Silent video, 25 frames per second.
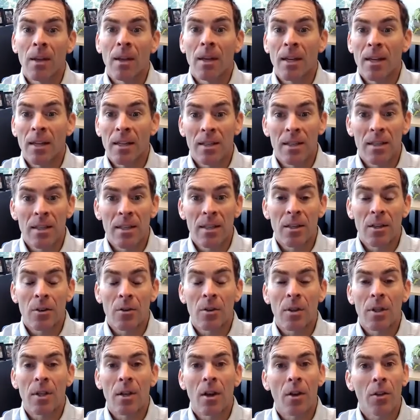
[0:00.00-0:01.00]
He
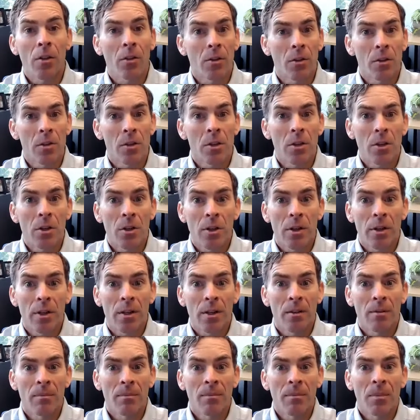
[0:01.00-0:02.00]
continued, the other is good.
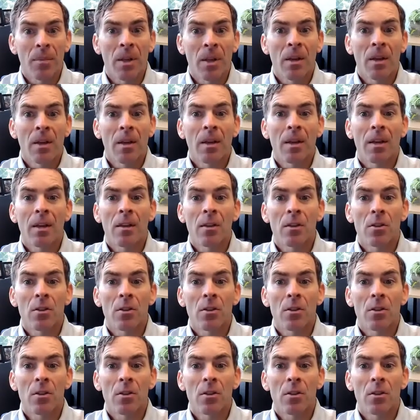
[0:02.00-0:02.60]
He